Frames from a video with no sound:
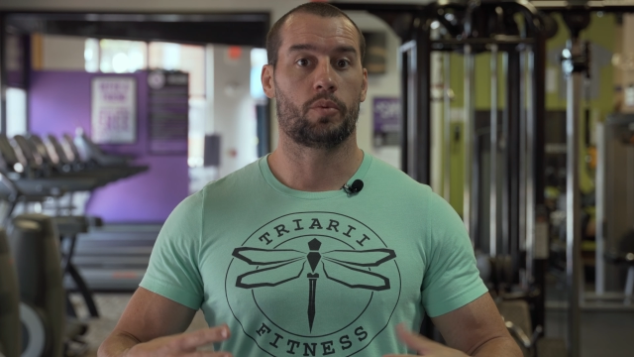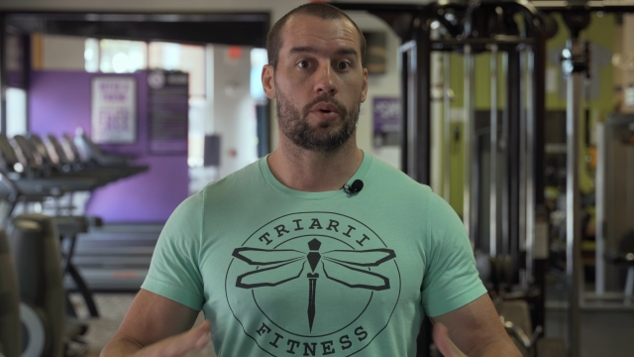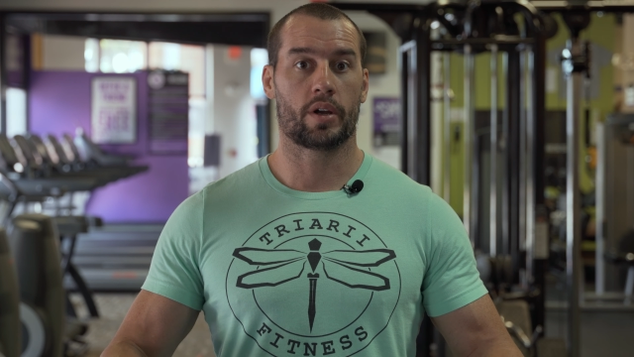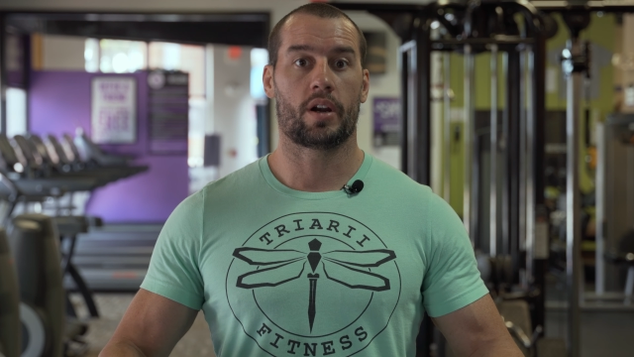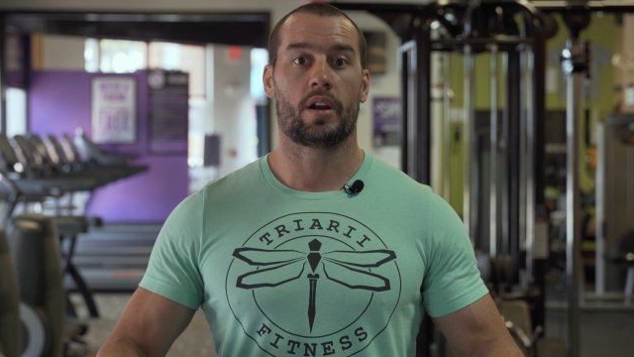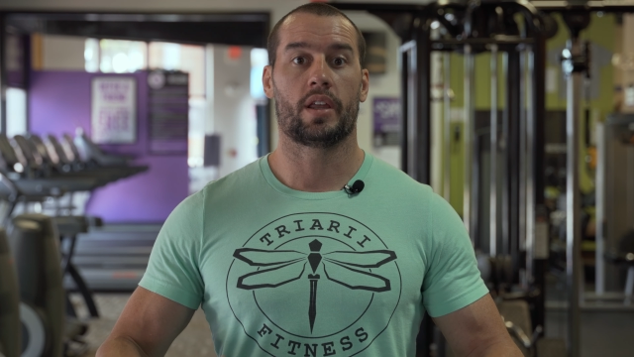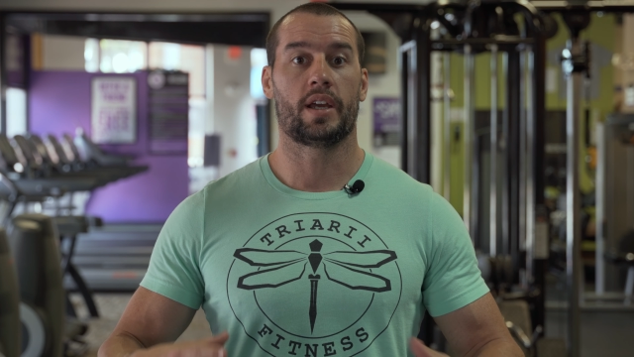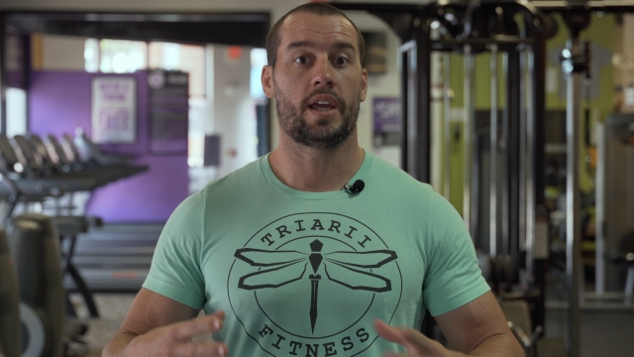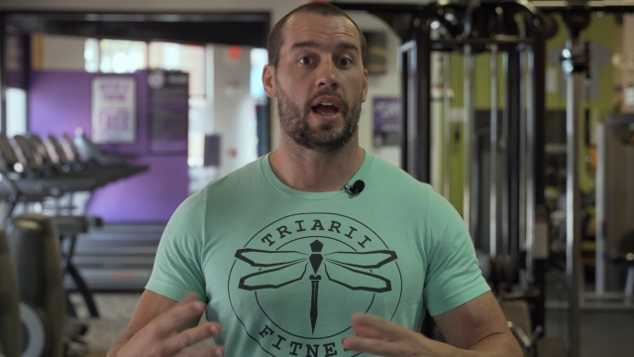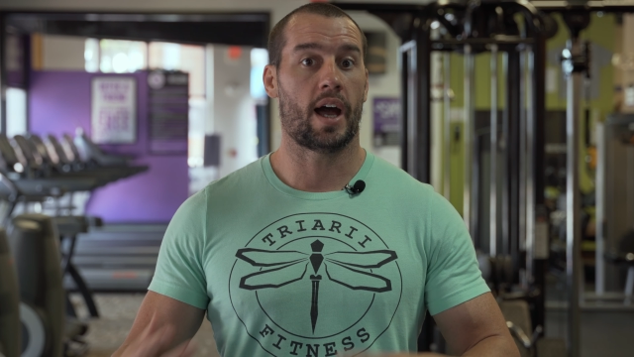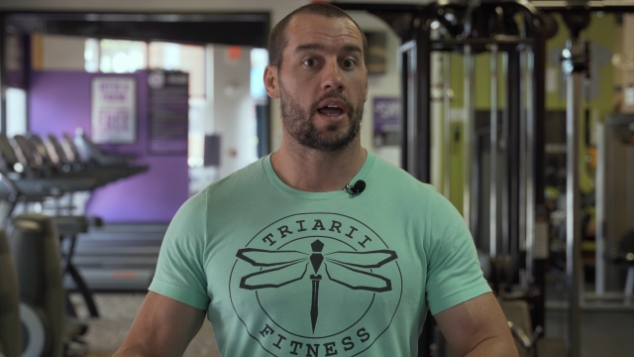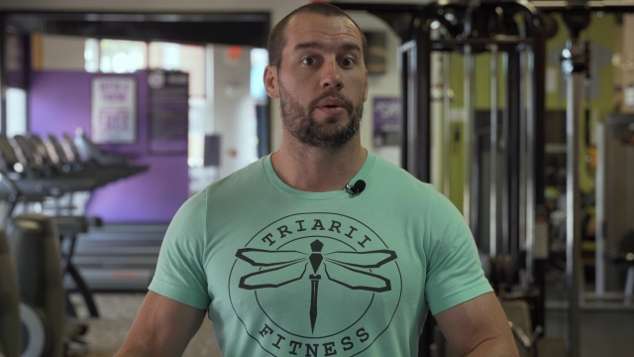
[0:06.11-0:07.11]
What are they?
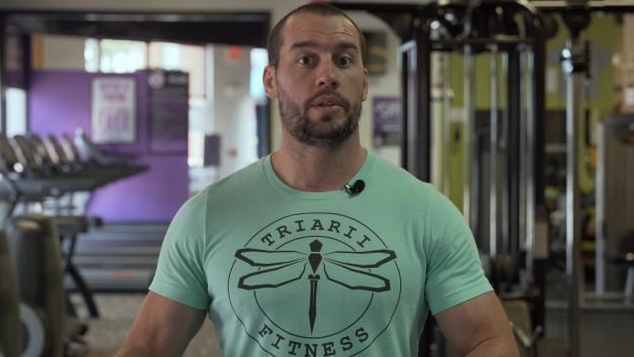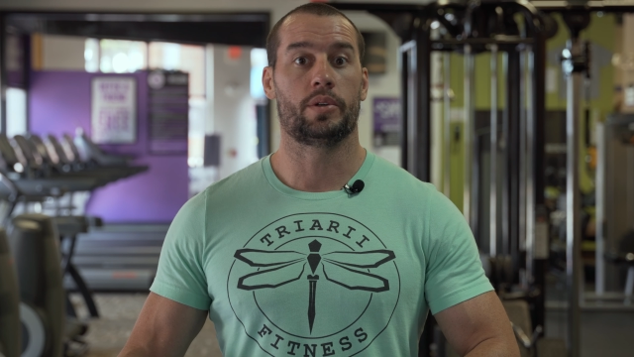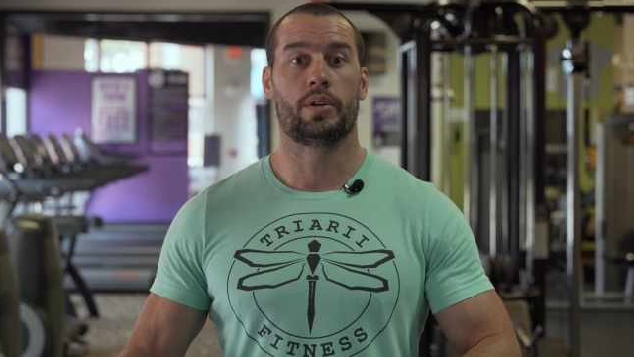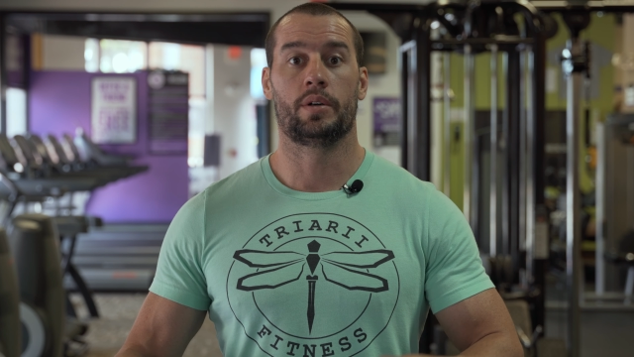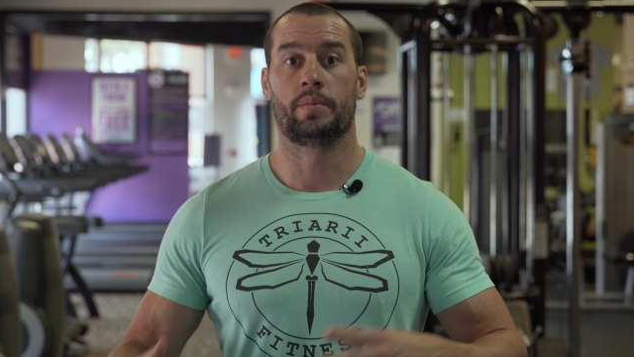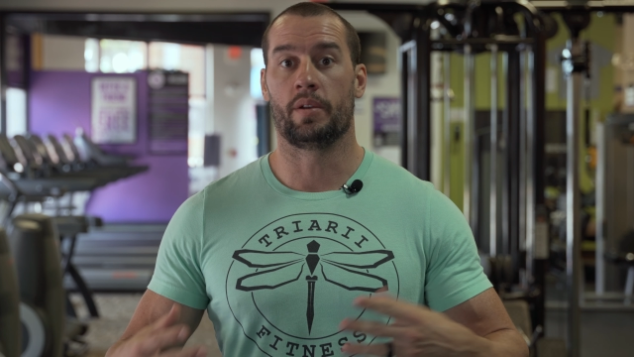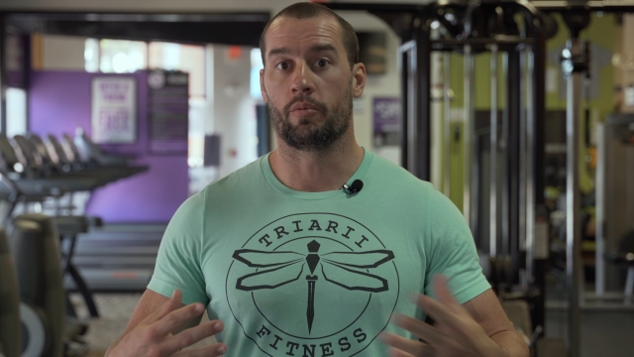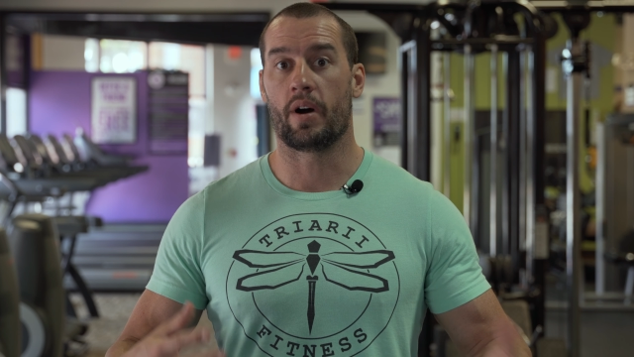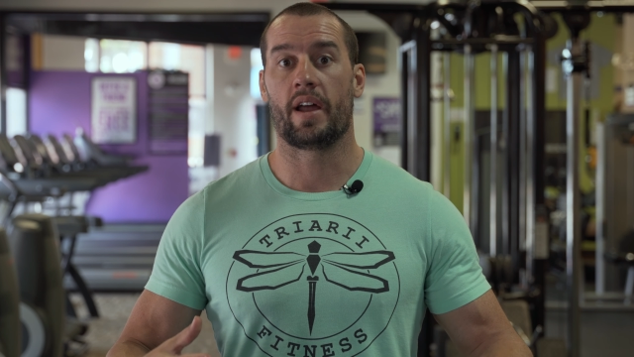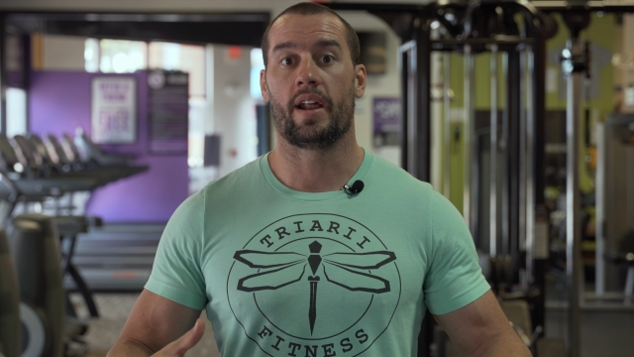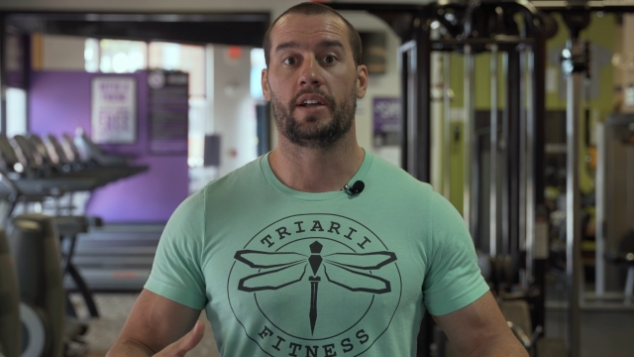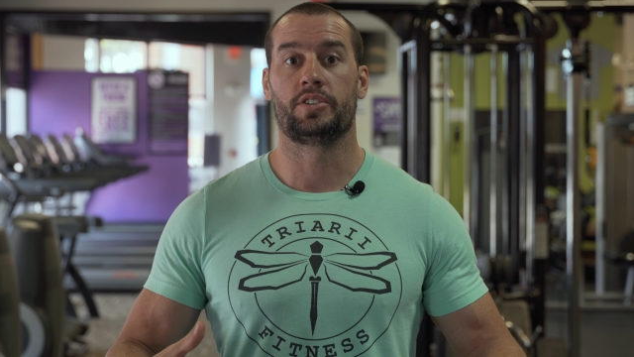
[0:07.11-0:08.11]
How do we do them? And
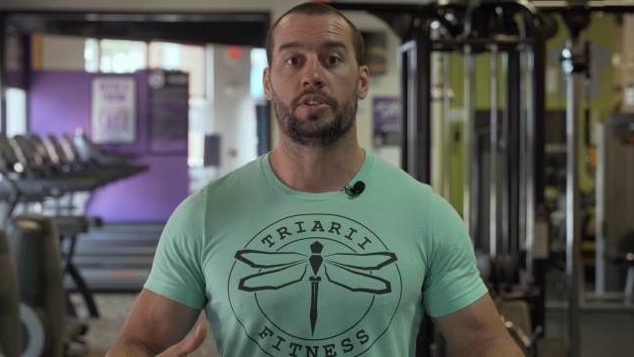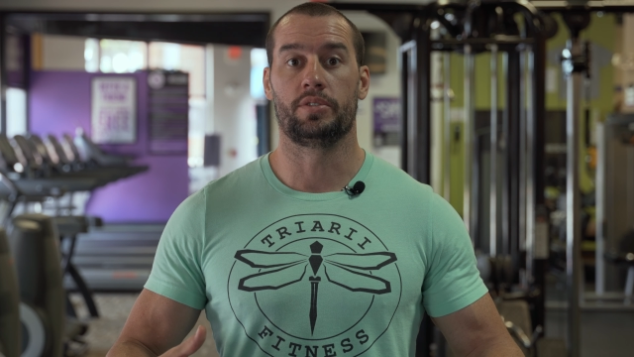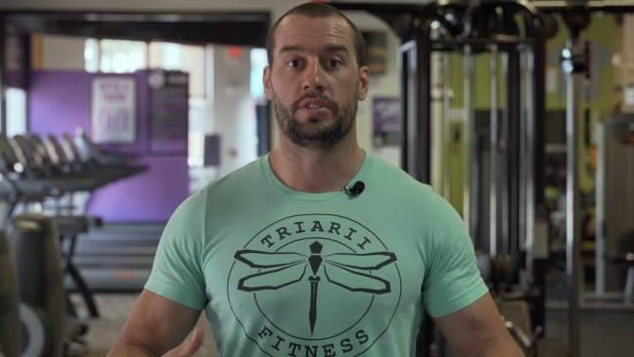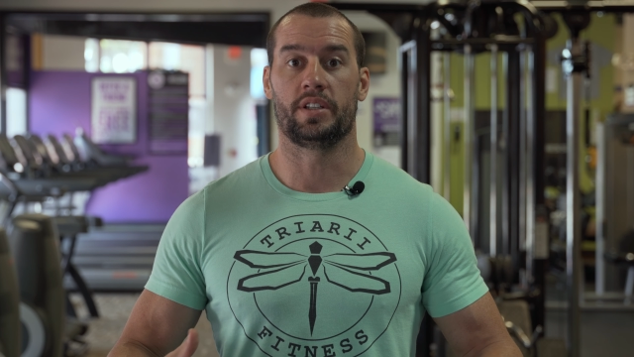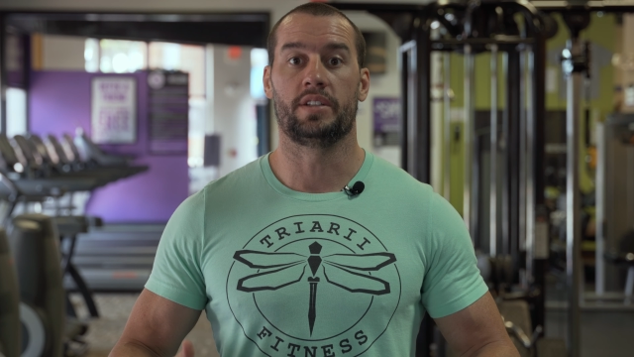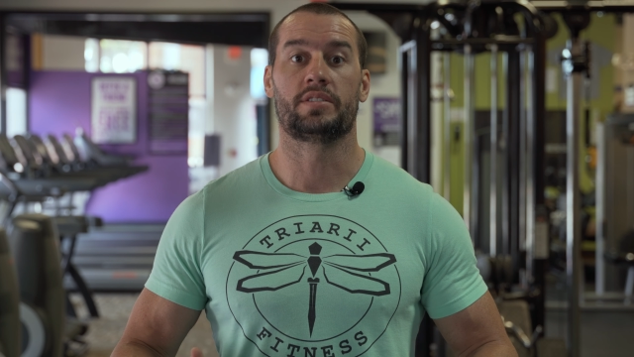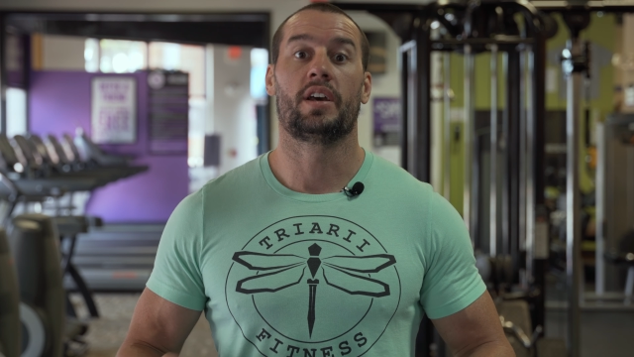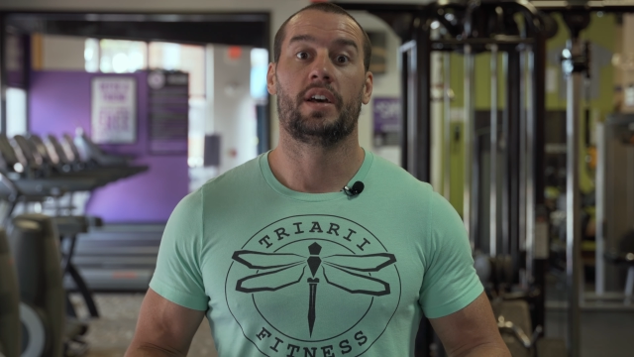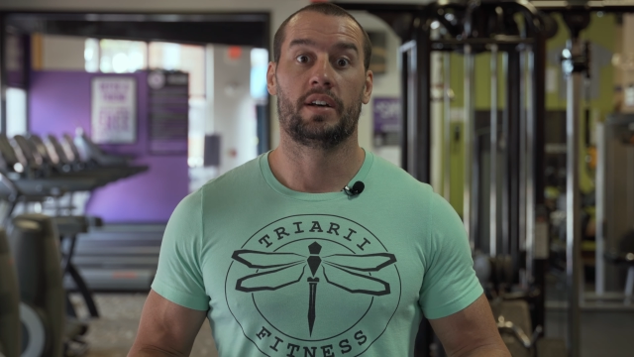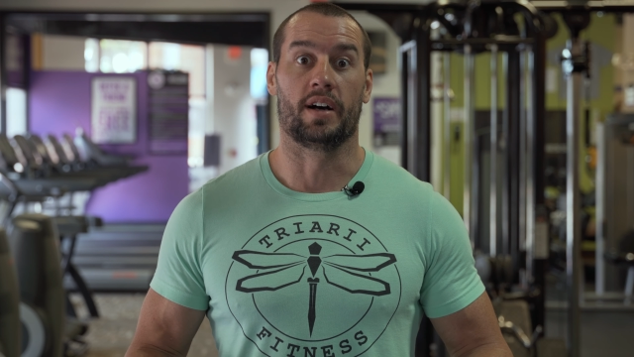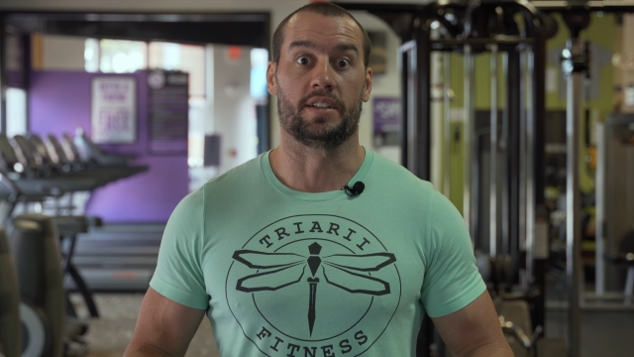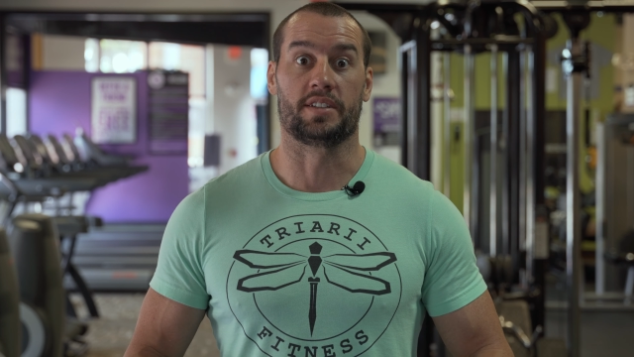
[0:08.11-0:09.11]
why did I choose these?
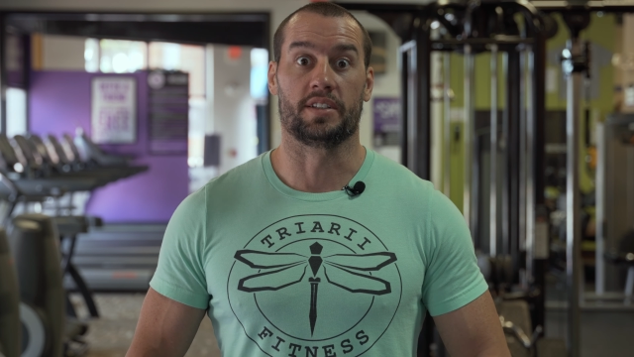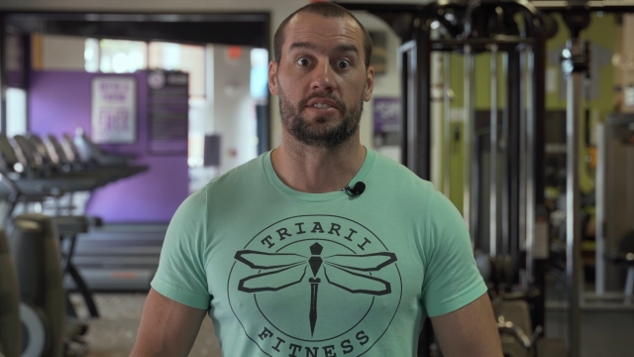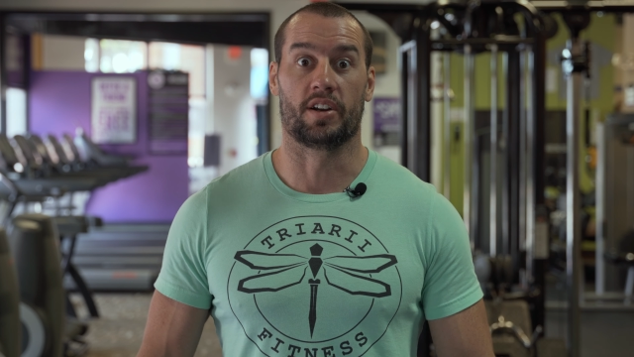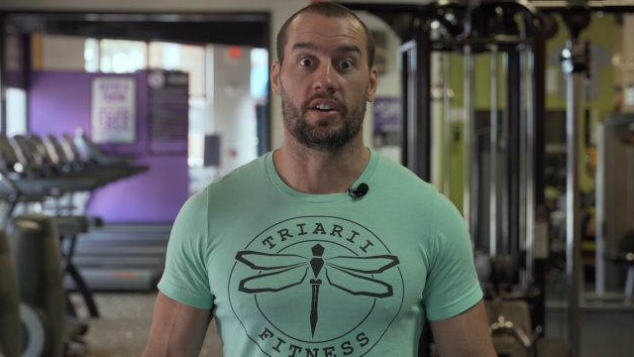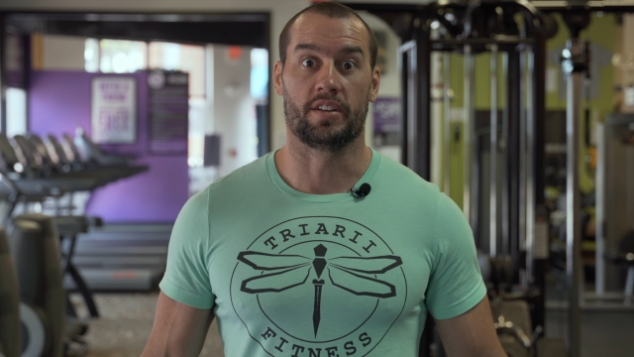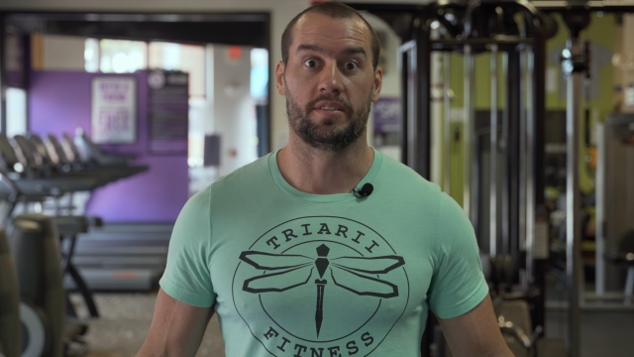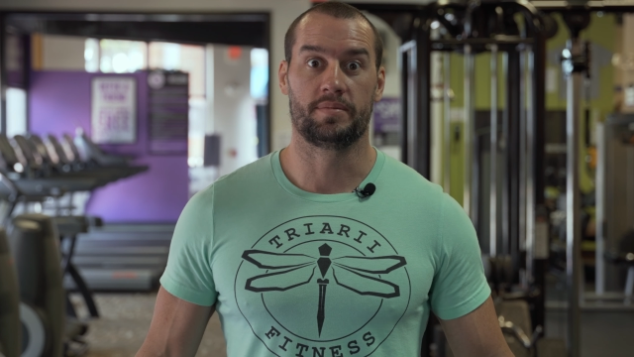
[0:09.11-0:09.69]
Let's get started.